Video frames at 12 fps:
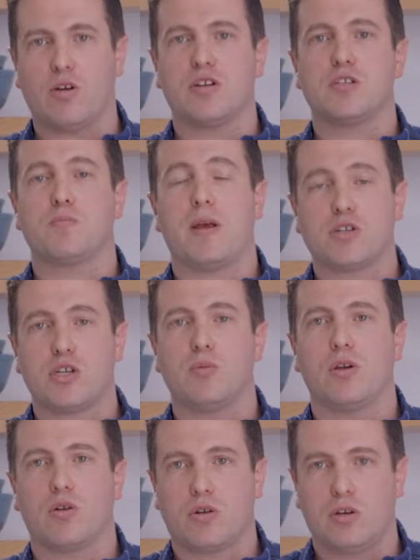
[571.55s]
especially
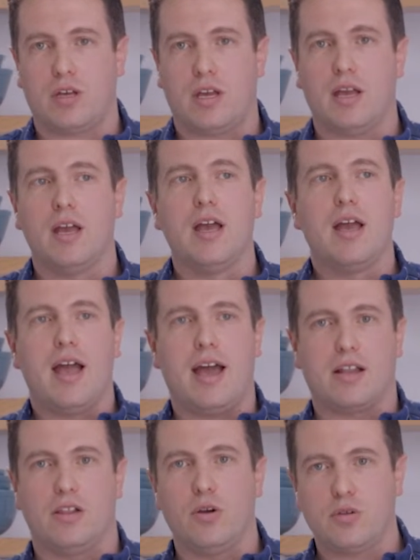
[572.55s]
when you're cooking
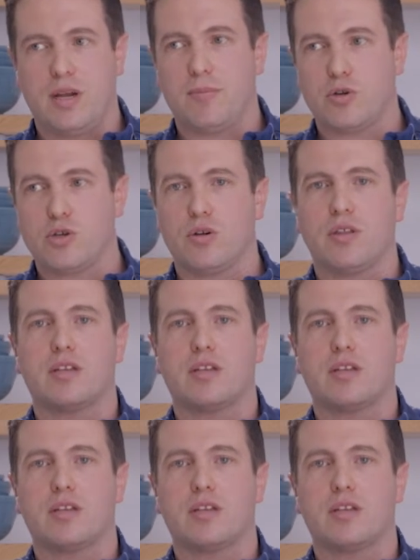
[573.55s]
at a low temperature.